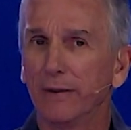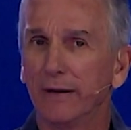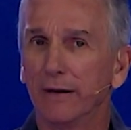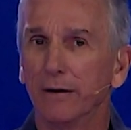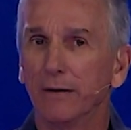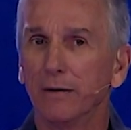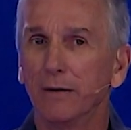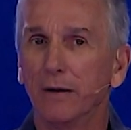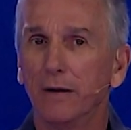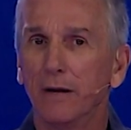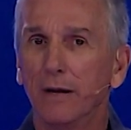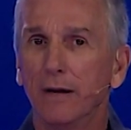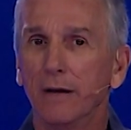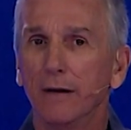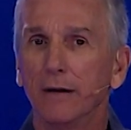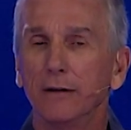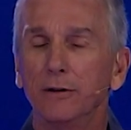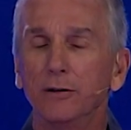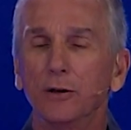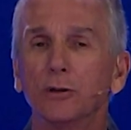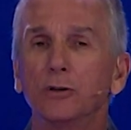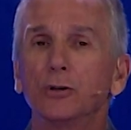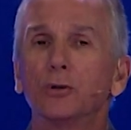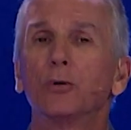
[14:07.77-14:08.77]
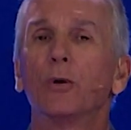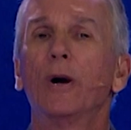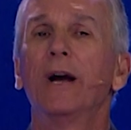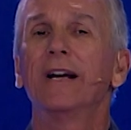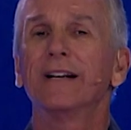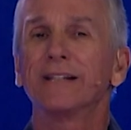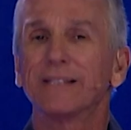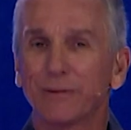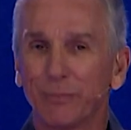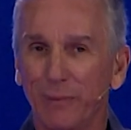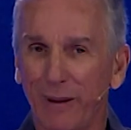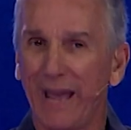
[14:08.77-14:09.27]
there. You're
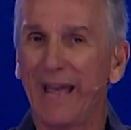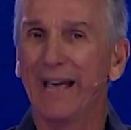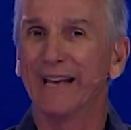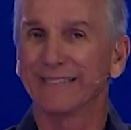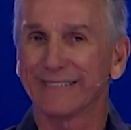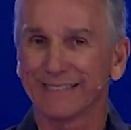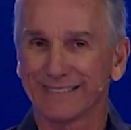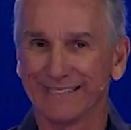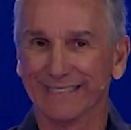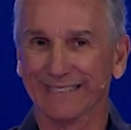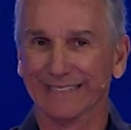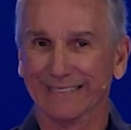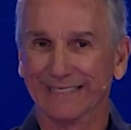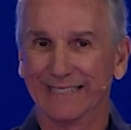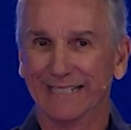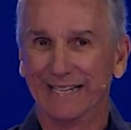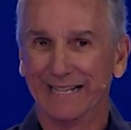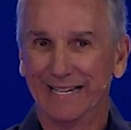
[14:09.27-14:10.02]
trespassing.